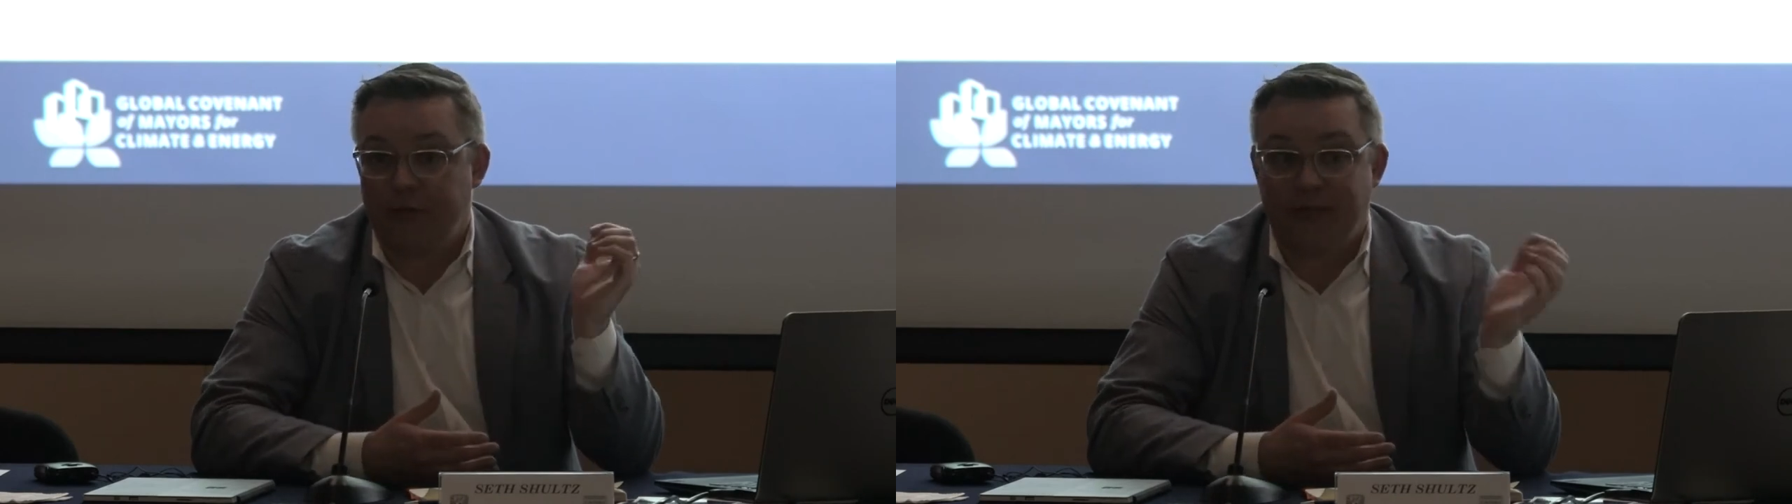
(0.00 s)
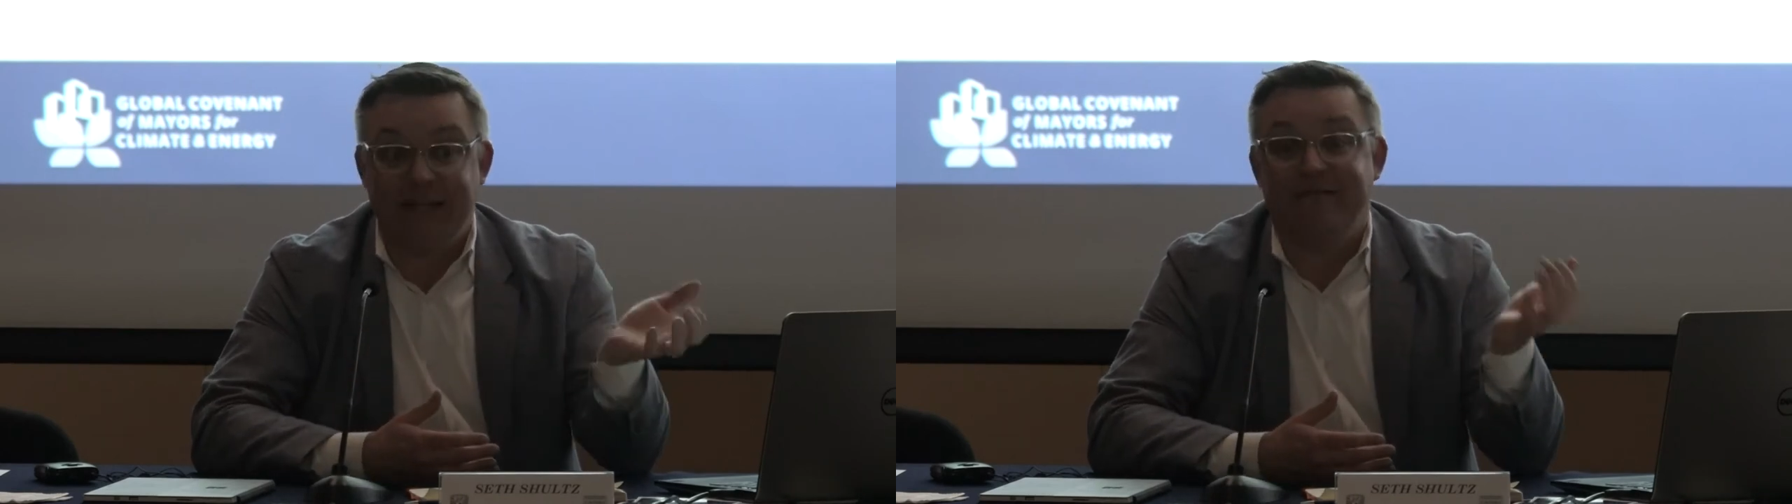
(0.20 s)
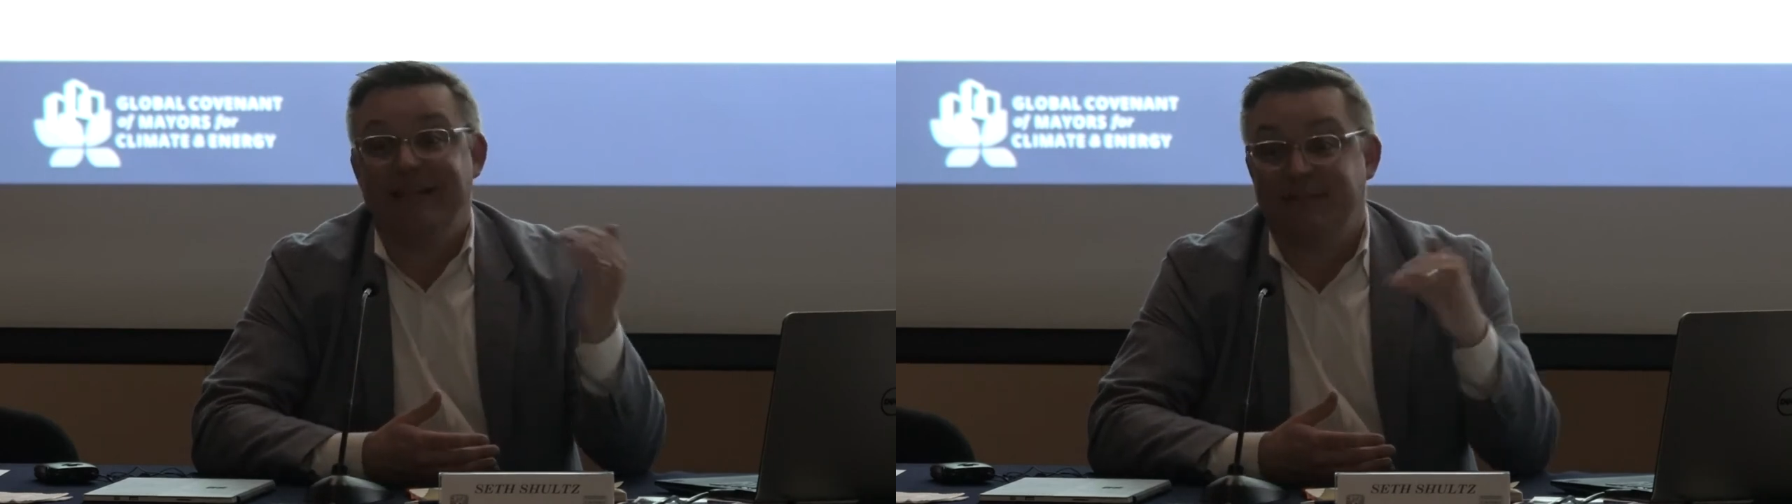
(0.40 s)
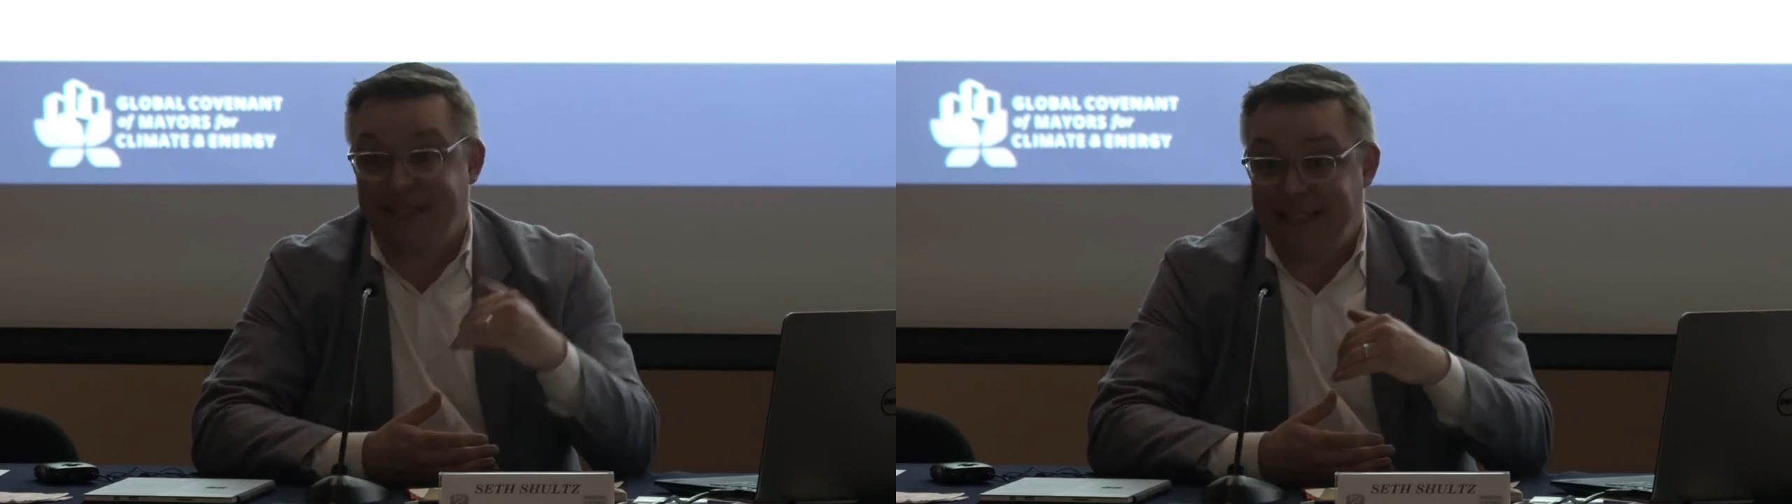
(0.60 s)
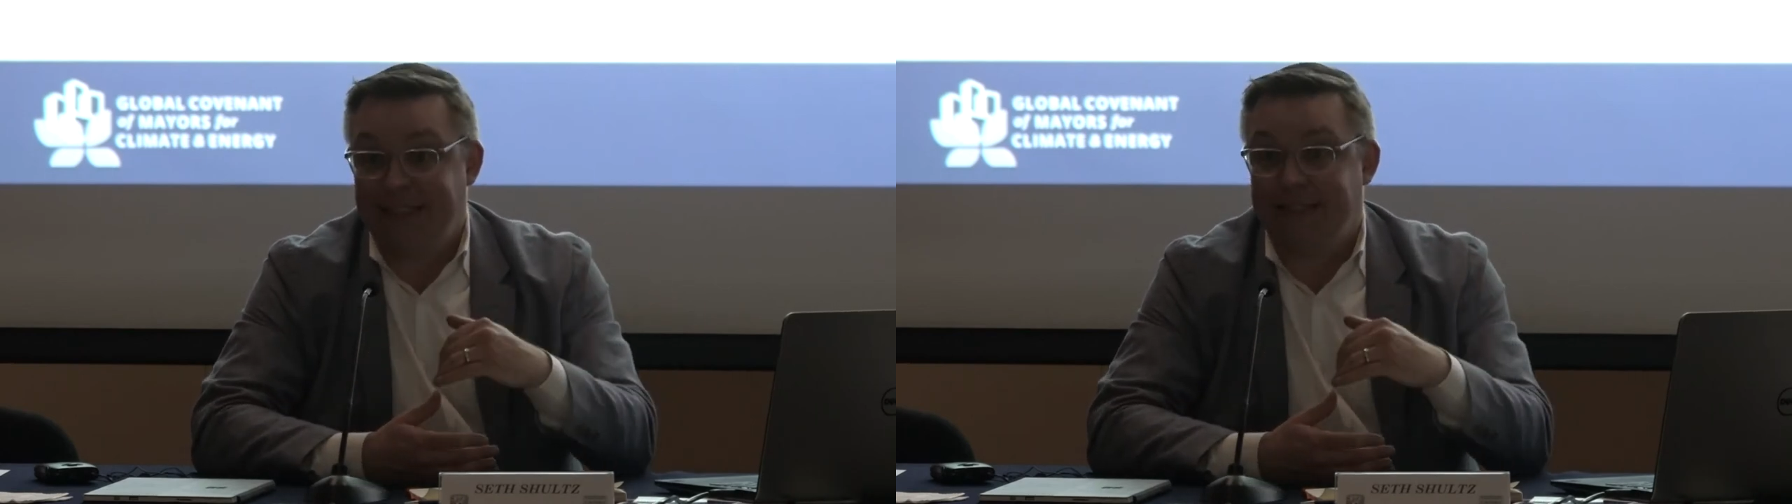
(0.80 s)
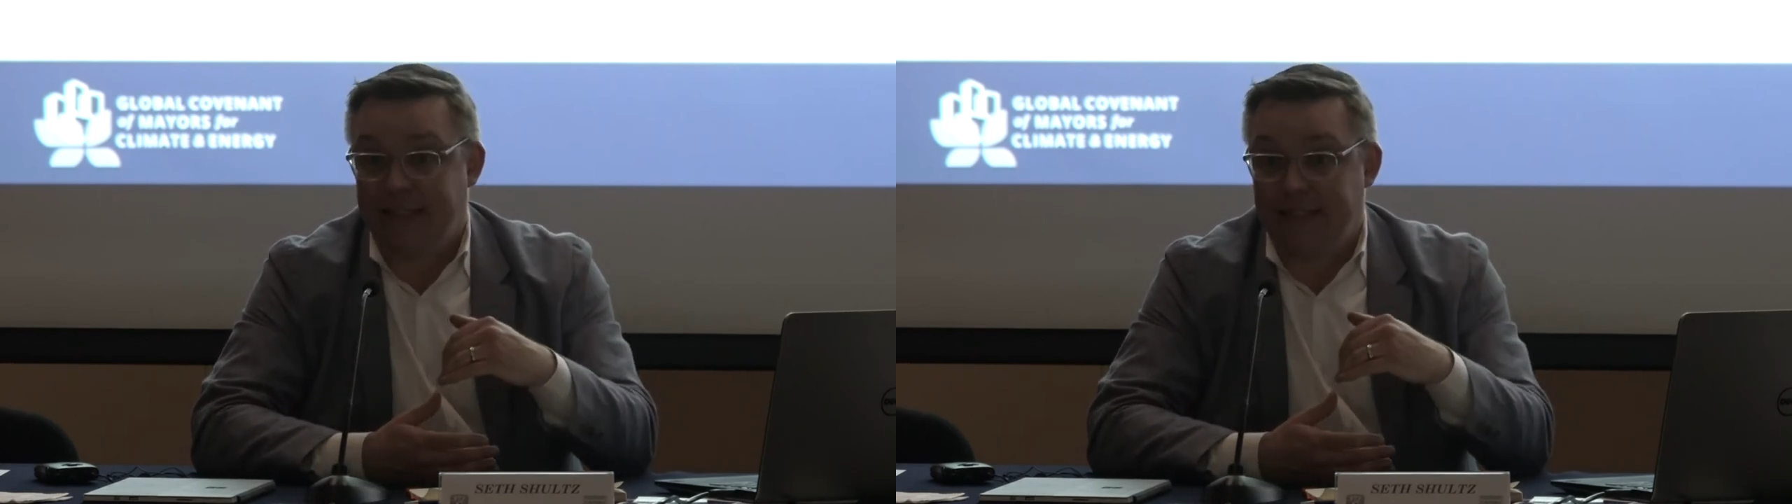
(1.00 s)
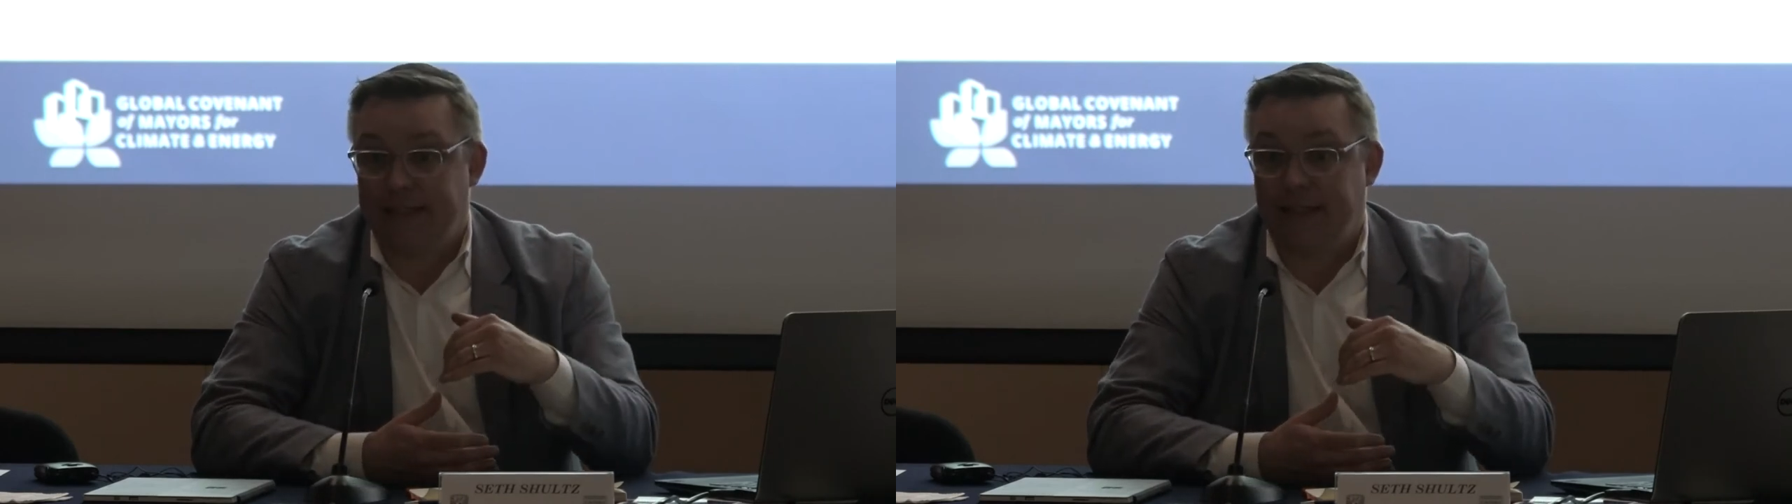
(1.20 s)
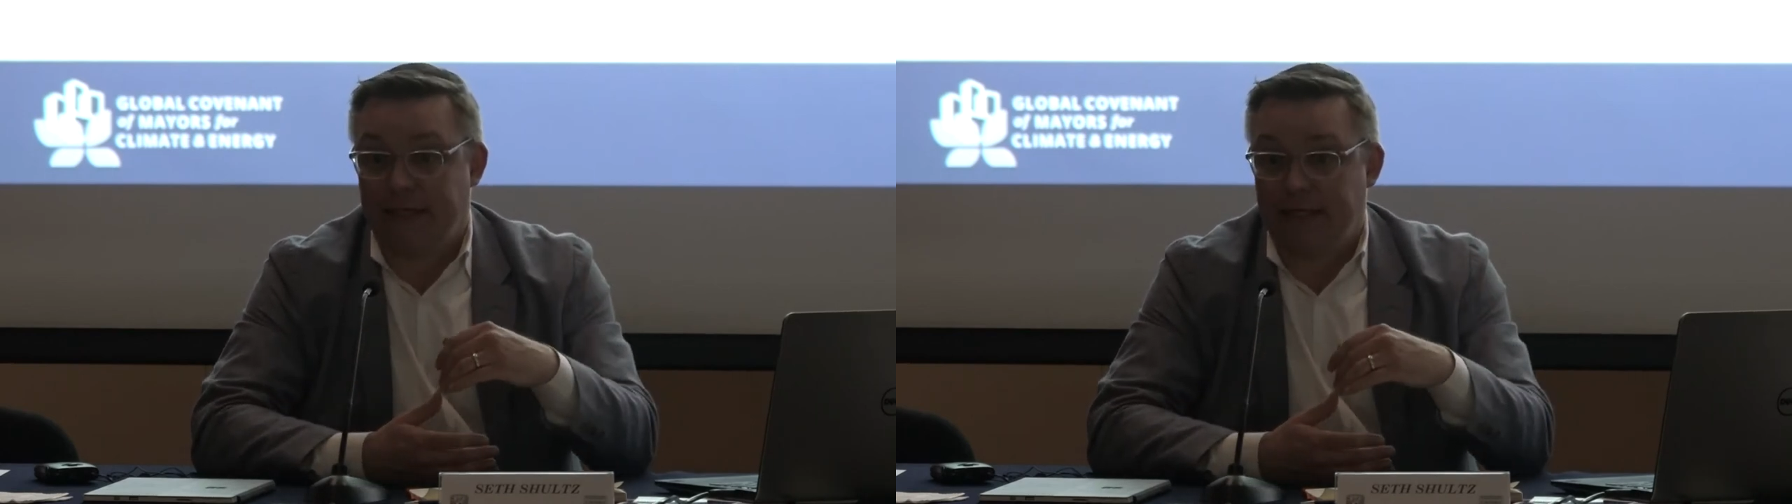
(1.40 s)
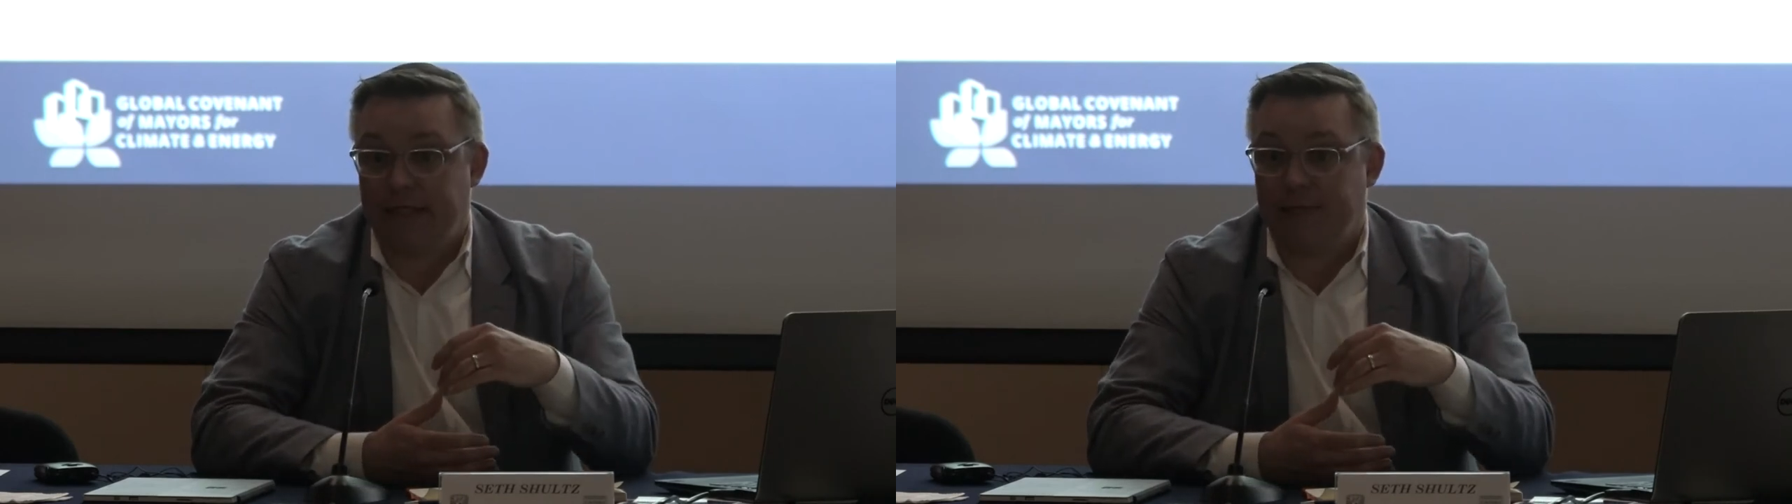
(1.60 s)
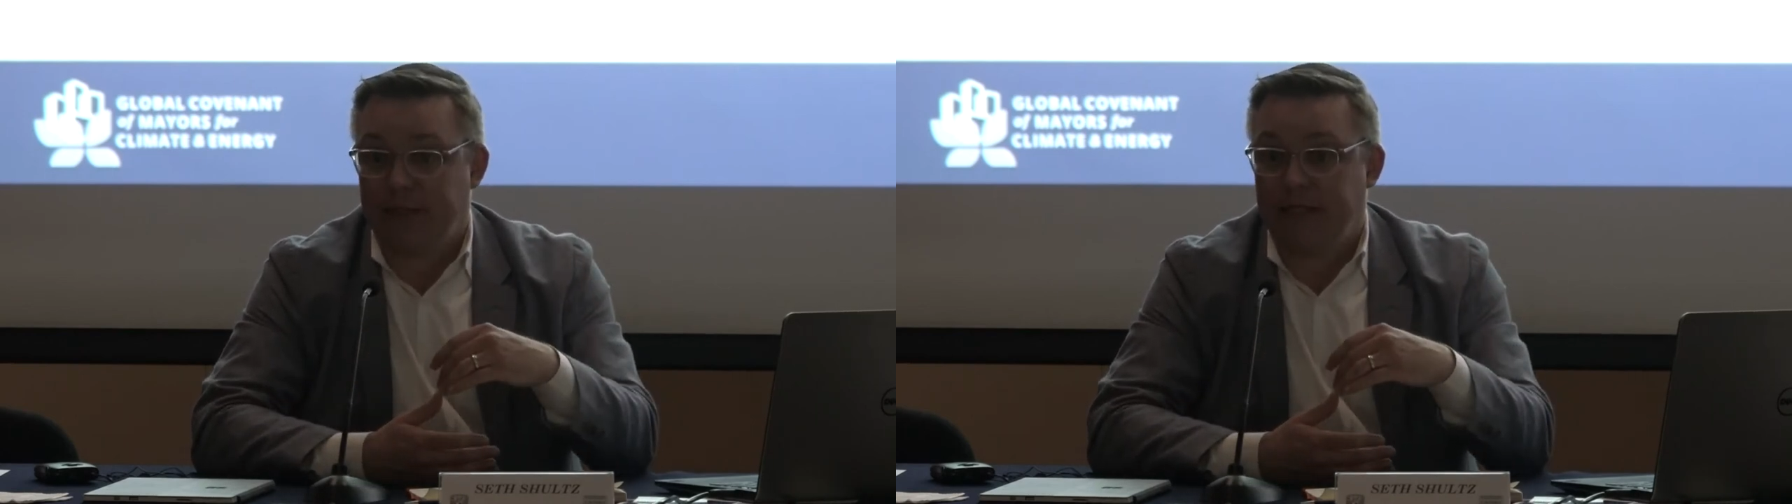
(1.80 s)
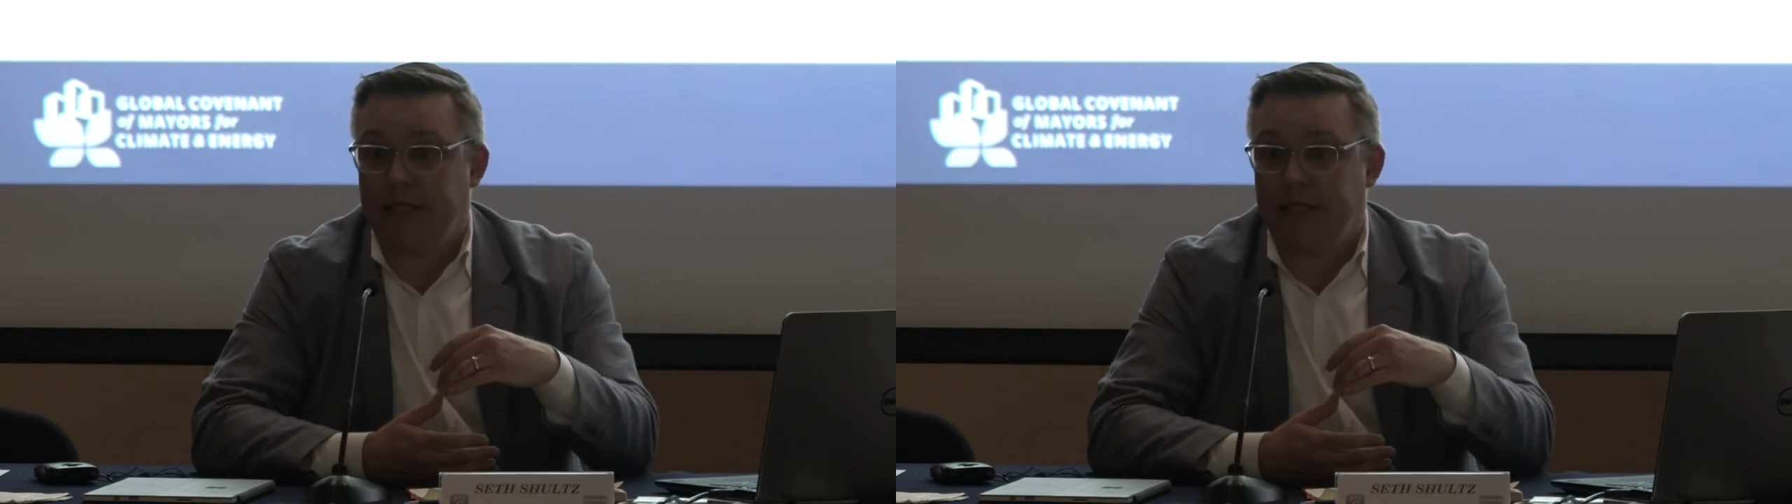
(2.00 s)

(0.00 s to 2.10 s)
with investment into cities that they desperately